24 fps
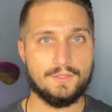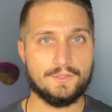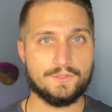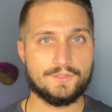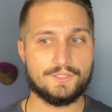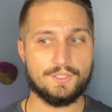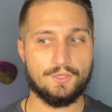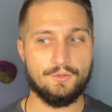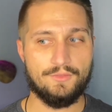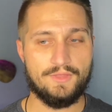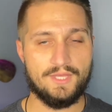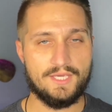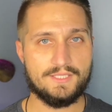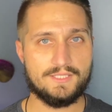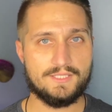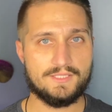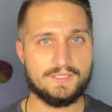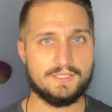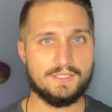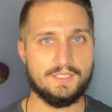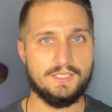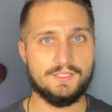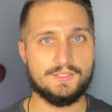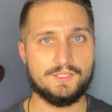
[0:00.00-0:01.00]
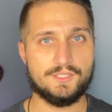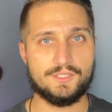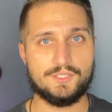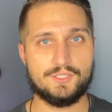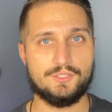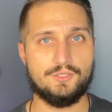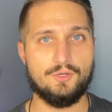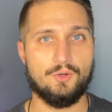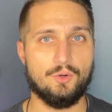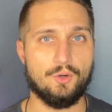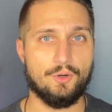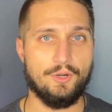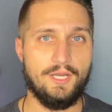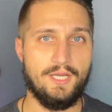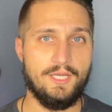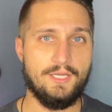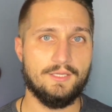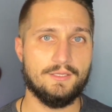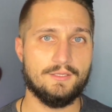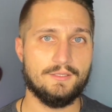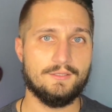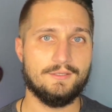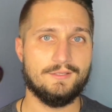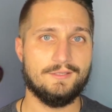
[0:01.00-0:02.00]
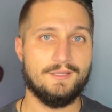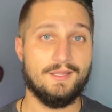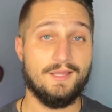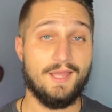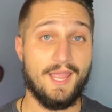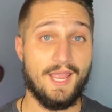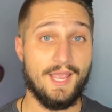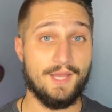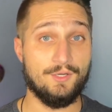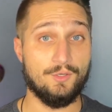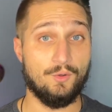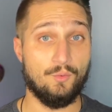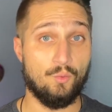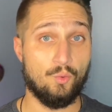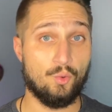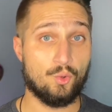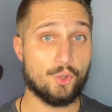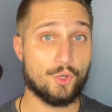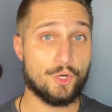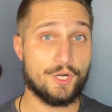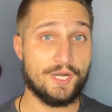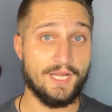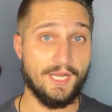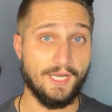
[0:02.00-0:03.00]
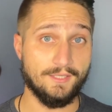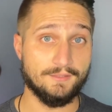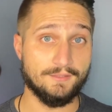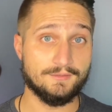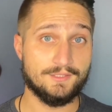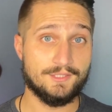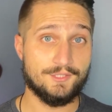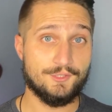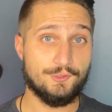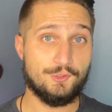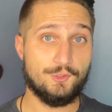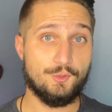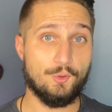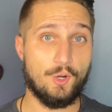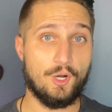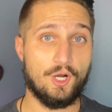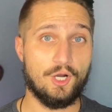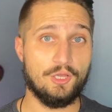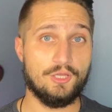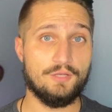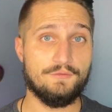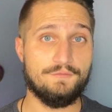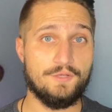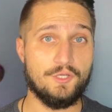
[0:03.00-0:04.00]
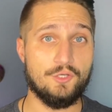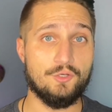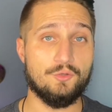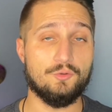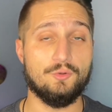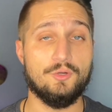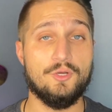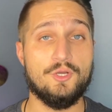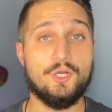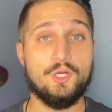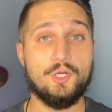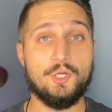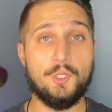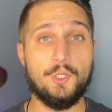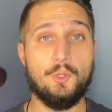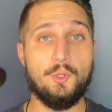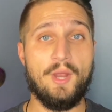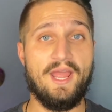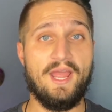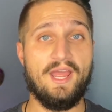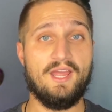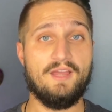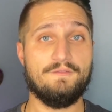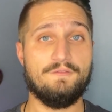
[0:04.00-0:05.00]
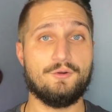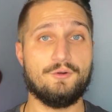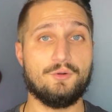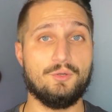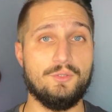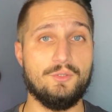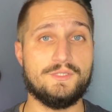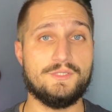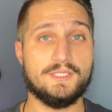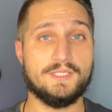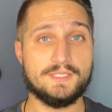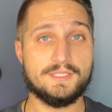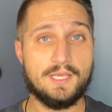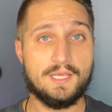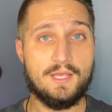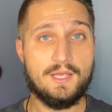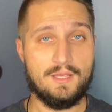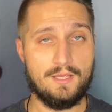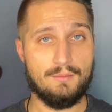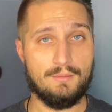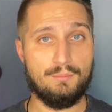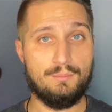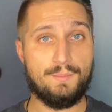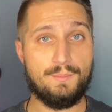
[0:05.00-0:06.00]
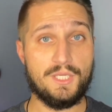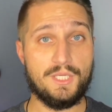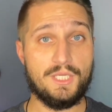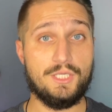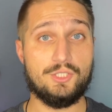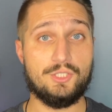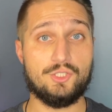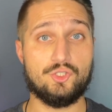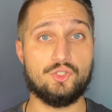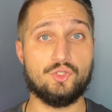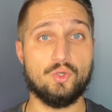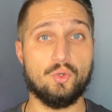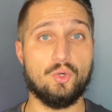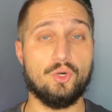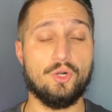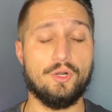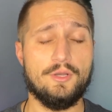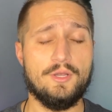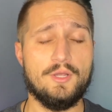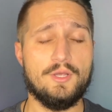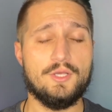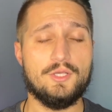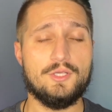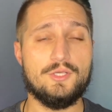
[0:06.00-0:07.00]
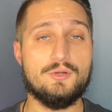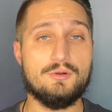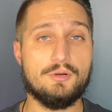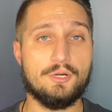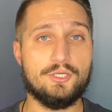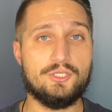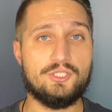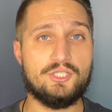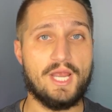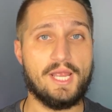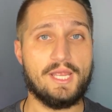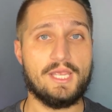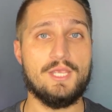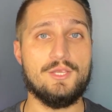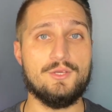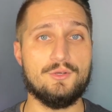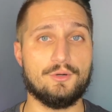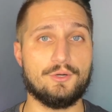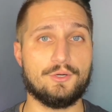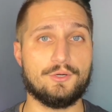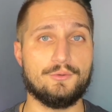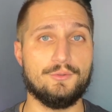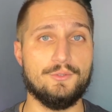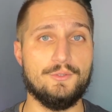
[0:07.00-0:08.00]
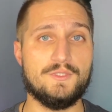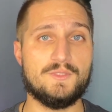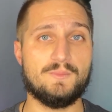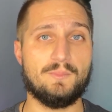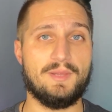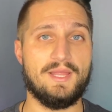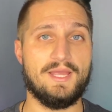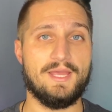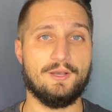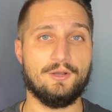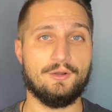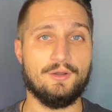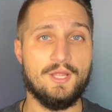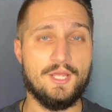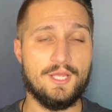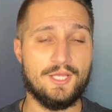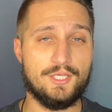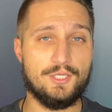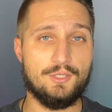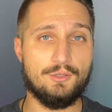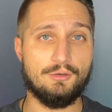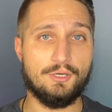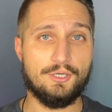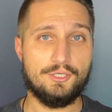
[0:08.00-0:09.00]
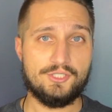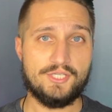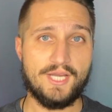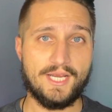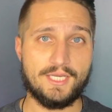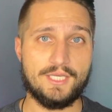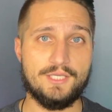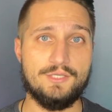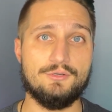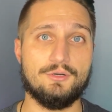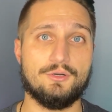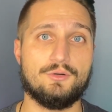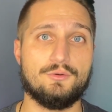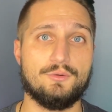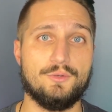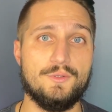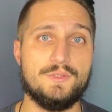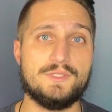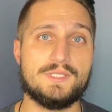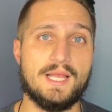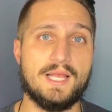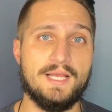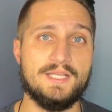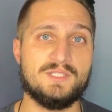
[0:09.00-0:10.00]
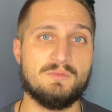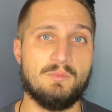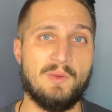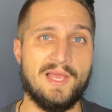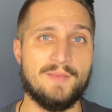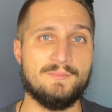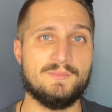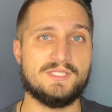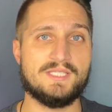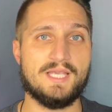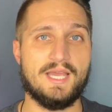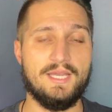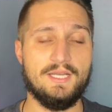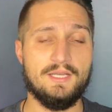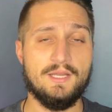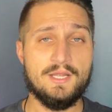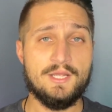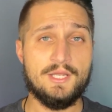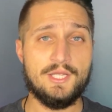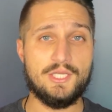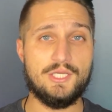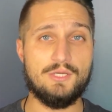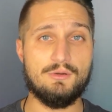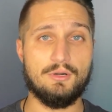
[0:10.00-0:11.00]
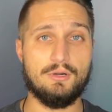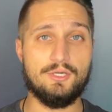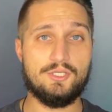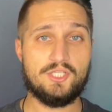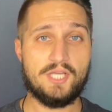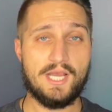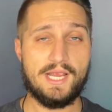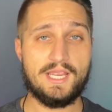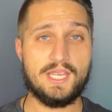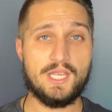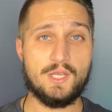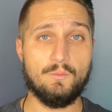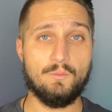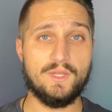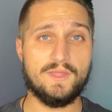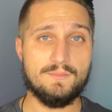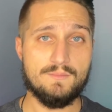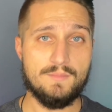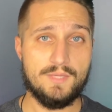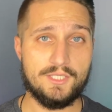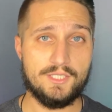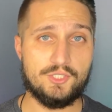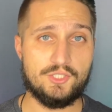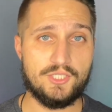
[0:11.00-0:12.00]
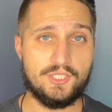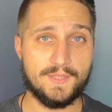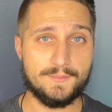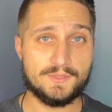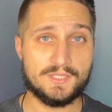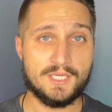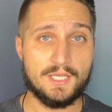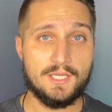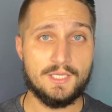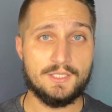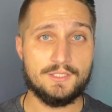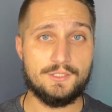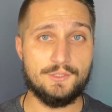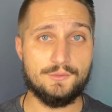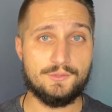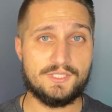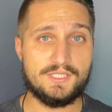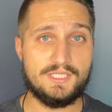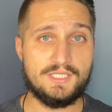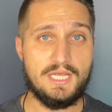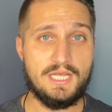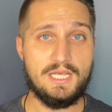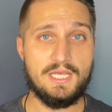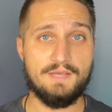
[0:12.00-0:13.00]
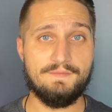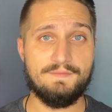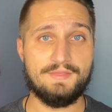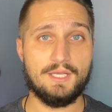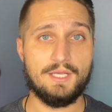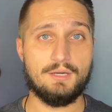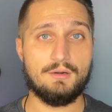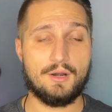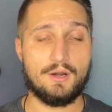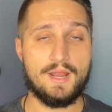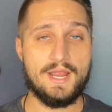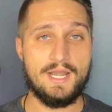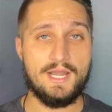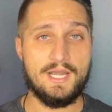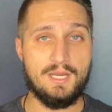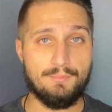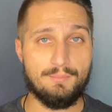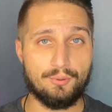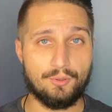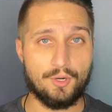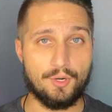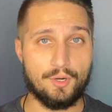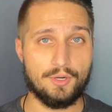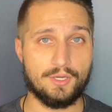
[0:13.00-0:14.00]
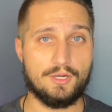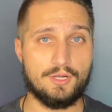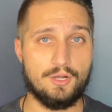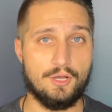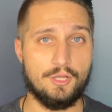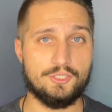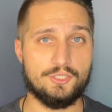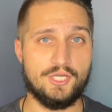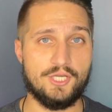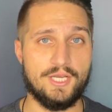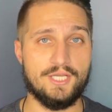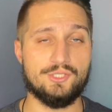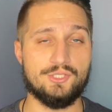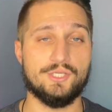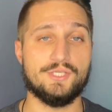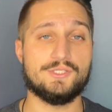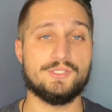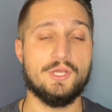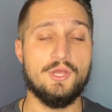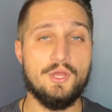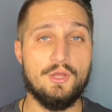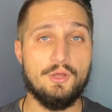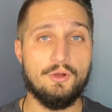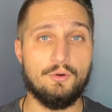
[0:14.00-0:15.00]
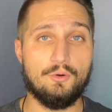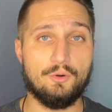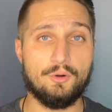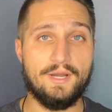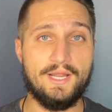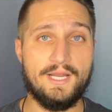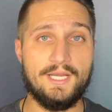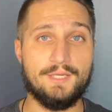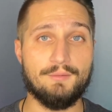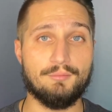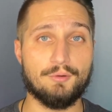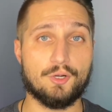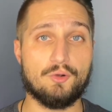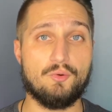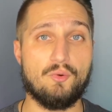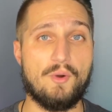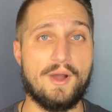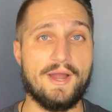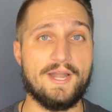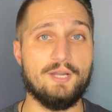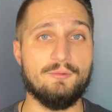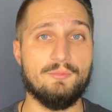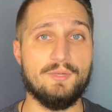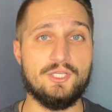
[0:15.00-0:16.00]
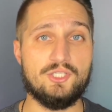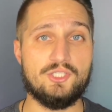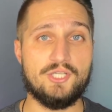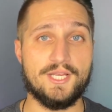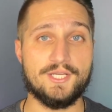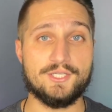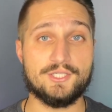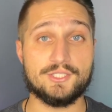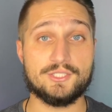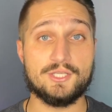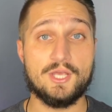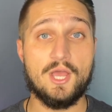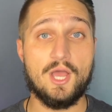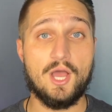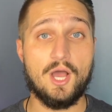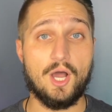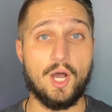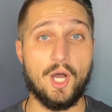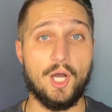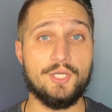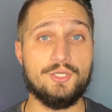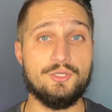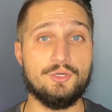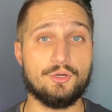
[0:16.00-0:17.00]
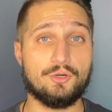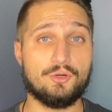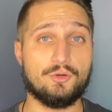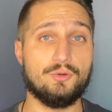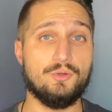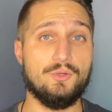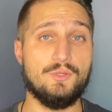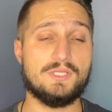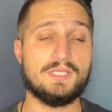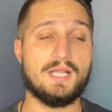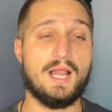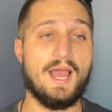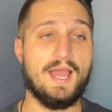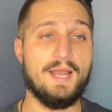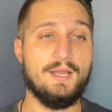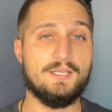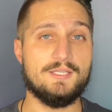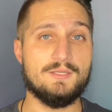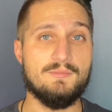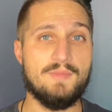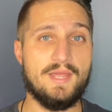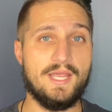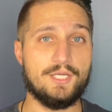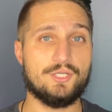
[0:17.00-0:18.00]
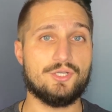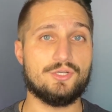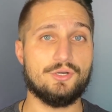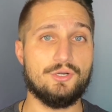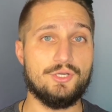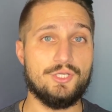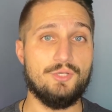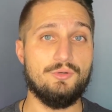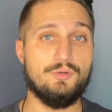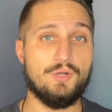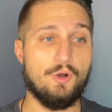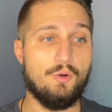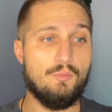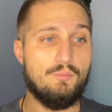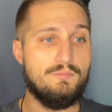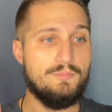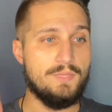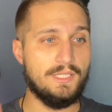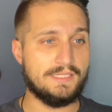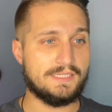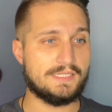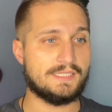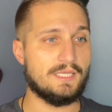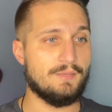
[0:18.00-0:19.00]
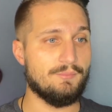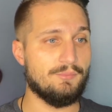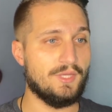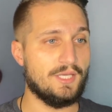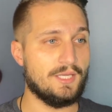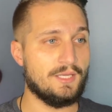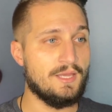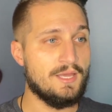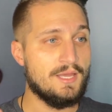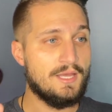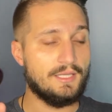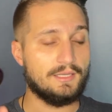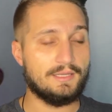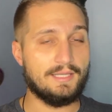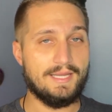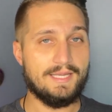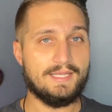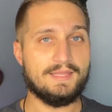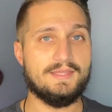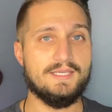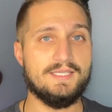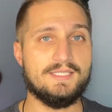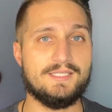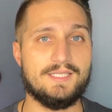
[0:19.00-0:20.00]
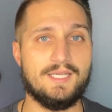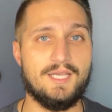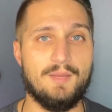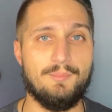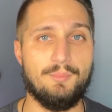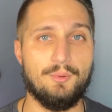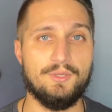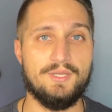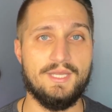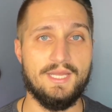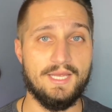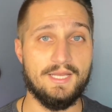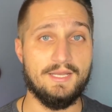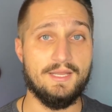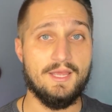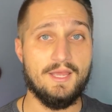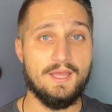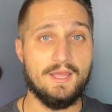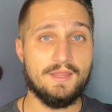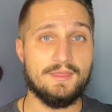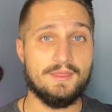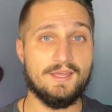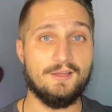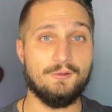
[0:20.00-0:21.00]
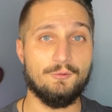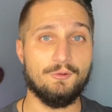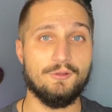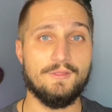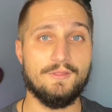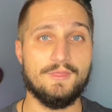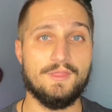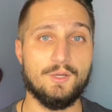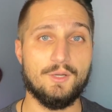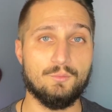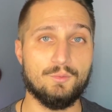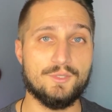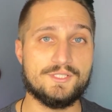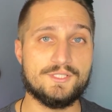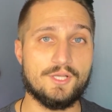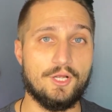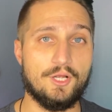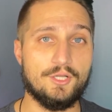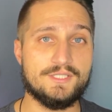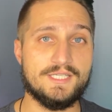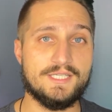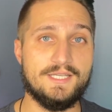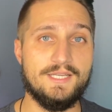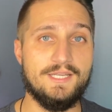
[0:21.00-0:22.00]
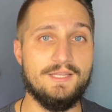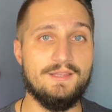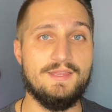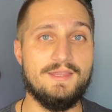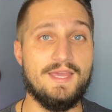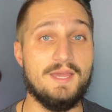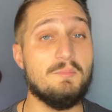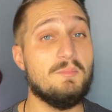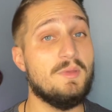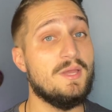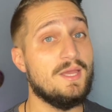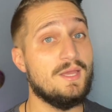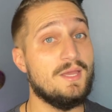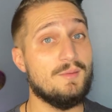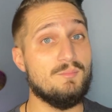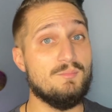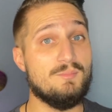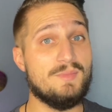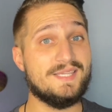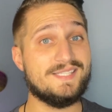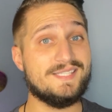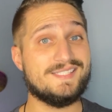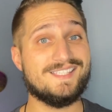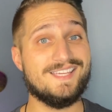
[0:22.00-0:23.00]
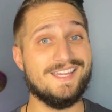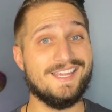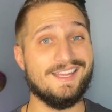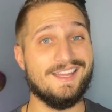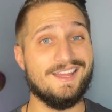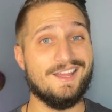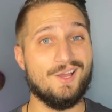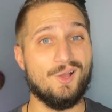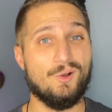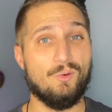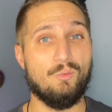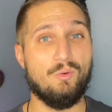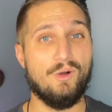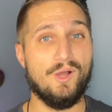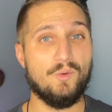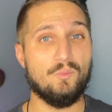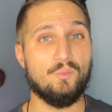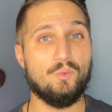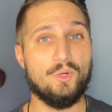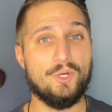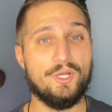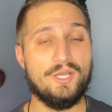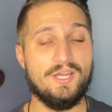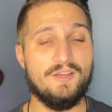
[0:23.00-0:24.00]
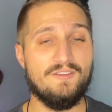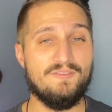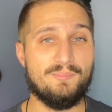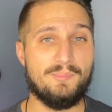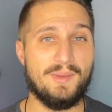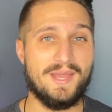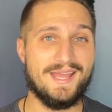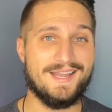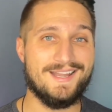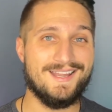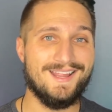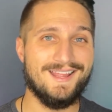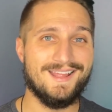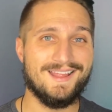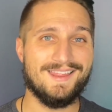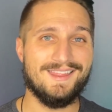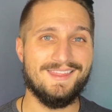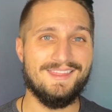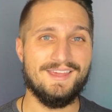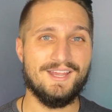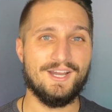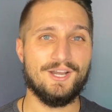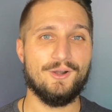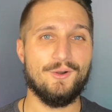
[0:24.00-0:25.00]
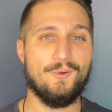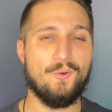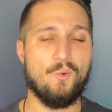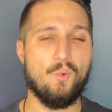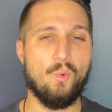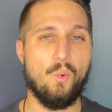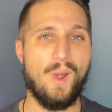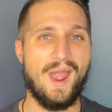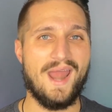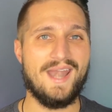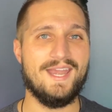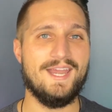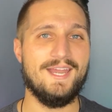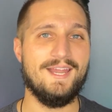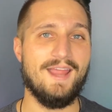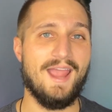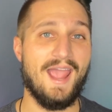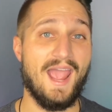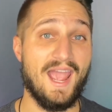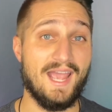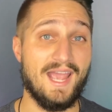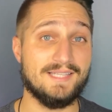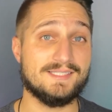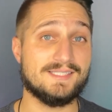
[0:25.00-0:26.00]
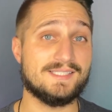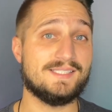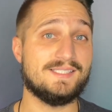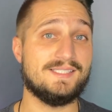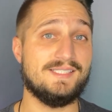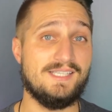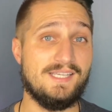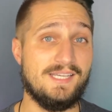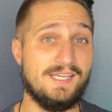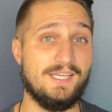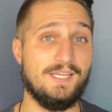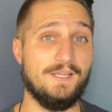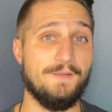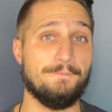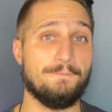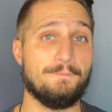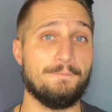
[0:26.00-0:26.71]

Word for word: So, this is a story and a warning to all of you who have cruises. Be sure you are checking your cruise planner. You are checking your cruise line's website. You are checking with midships to see if there are any protocol changes or any requirement changes on your cruise line to make sure you don't miss something like this couple did that, that resulted in them missing what would have been their wedding at sea.